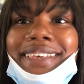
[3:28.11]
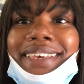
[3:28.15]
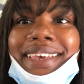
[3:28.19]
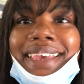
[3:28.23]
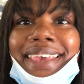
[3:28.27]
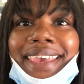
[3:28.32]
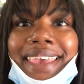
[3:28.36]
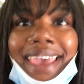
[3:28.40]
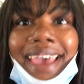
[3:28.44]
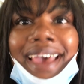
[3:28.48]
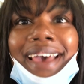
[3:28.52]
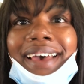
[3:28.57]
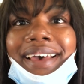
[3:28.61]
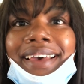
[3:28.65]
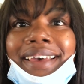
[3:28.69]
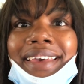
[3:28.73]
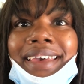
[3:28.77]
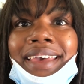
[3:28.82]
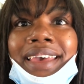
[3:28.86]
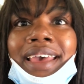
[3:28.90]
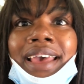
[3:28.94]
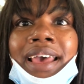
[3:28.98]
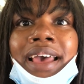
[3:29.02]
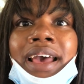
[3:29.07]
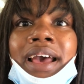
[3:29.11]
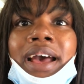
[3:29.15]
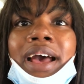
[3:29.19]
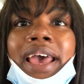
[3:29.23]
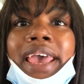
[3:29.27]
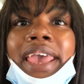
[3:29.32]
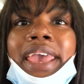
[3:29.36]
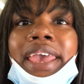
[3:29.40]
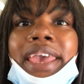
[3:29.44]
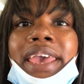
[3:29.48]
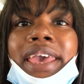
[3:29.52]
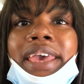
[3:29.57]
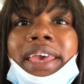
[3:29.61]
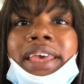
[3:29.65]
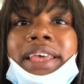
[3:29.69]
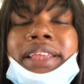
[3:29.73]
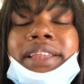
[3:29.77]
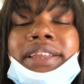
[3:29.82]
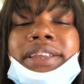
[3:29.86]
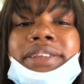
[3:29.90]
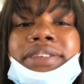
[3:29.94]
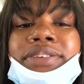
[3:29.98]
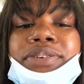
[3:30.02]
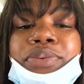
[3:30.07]
yeah
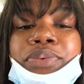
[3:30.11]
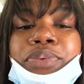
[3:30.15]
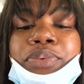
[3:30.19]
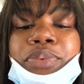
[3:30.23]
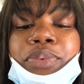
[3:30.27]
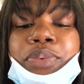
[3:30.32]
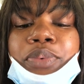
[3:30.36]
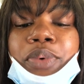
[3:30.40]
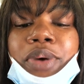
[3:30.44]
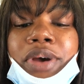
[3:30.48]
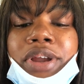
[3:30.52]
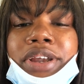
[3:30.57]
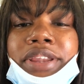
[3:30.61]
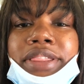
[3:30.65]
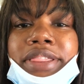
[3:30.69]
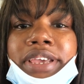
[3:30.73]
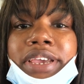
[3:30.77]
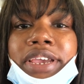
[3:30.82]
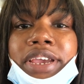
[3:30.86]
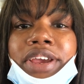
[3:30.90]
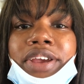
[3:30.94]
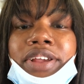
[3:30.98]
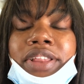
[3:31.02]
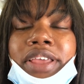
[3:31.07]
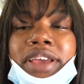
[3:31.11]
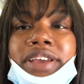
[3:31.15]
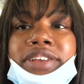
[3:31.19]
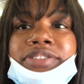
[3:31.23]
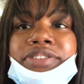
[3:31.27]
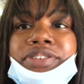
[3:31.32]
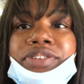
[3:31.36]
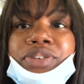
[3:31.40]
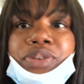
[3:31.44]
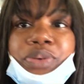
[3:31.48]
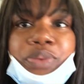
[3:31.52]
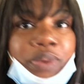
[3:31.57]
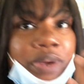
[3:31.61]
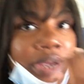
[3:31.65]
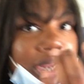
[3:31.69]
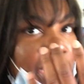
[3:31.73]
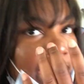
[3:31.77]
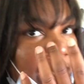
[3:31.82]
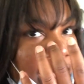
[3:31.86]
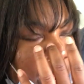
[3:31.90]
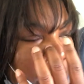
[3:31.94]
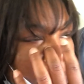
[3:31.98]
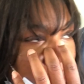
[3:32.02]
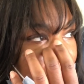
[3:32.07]
and what the airlines are doing
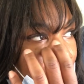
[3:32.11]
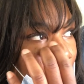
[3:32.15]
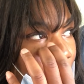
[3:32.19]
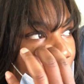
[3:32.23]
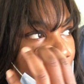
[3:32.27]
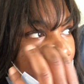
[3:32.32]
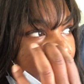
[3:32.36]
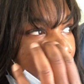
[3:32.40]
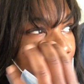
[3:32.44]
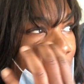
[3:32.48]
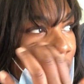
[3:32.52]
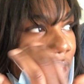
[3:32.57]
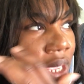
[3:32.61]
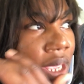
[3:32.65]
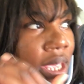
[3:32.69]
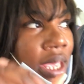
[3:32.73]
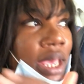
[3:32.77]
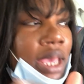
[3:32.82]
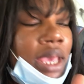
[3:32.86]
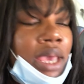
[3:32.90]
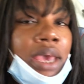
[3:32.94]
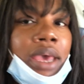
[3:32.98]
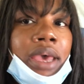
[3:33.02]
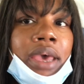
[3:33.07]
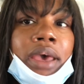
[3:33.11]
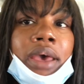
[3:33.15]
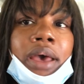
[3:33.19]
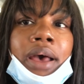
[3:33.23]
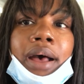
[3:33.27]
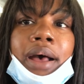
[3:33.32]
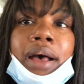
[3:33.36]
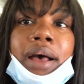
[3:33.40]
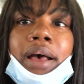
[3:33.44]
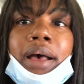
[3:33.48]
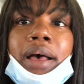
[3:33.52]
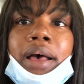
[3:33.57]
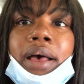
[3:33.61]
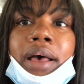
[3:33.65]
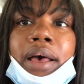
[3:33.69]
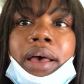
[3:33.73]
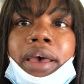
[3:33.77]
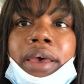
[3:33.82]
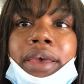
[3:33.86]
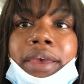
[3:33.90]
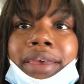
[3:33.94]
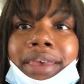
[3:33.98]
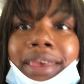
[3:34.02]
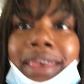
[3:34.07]
now
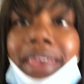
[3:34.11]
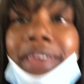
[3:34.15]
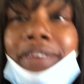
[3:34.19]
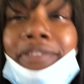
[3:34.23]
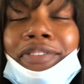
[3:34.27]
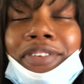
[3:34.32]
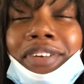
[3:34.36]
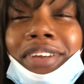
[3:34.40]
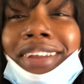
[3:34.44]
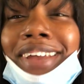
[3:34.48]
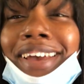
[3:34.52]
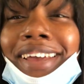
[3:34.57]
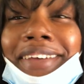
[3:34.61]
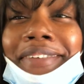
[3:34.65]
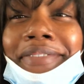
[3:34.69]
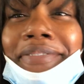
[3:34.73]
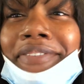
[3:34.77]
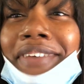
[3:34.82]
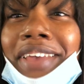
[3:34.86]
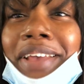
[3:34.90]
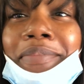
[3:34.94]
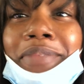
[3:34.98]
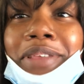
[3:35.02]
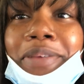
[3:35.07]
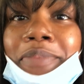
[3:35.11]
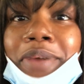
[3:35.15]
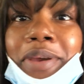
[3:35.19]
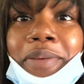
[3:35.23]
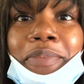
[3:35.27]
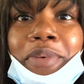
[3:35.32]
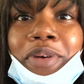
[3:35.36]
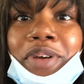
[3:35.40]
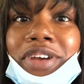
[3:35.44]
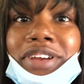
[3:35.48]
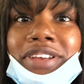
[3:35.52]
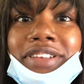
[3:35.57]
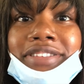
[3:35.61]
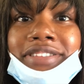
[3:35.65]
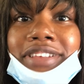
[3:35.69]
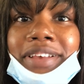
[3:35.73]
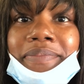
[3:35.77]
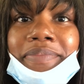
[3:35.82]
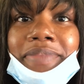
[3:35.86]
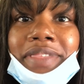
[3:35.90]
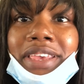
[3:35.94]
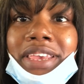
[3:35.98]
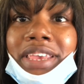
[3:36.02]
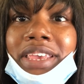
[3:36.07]
uh, if you're not a family member or
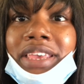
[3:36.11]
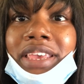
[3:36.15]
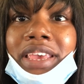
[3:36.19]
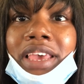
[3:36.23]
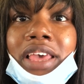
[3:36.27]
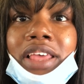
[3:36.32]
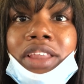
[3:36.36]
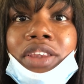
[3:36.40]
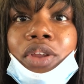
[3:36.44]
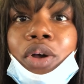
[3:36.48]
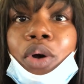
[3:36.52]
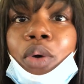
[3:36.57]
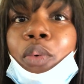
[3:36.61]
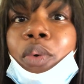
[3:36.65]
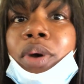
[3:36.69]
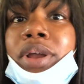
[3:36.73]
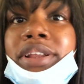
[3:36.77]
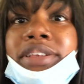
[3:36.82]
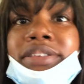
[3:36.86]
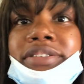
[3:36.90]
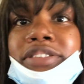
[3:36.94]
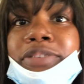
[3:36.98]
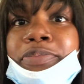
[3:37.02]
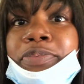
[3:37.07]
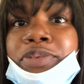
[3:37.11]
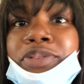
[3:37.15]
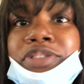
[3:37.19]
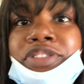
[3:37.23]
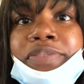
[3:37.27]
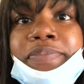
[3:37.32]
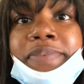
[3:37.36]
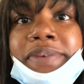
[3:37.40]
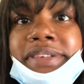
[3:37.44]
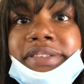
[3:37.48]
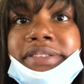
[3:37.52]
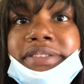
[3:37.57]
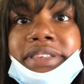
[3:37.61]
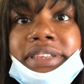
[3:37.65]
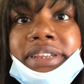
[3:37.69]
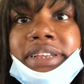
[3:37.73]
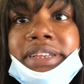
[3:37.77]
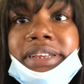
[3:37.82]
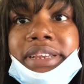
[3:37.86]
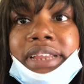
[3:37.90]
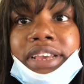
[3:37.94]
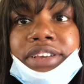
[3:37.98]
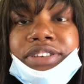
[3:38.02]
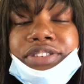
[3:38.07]
something no one is supposed to be
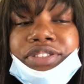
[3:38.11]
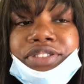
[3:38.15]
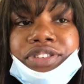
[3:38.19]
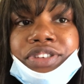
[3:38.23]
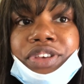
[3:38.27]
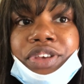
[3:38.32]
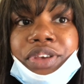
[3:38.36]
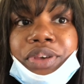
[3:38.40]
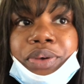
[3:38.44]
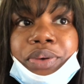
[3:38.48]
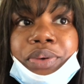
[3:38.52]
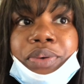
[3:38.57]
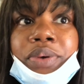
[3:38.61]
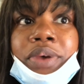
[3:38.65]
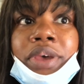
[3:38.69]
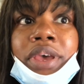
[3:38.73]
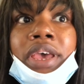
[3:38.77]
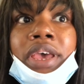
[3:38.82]
sitting next to you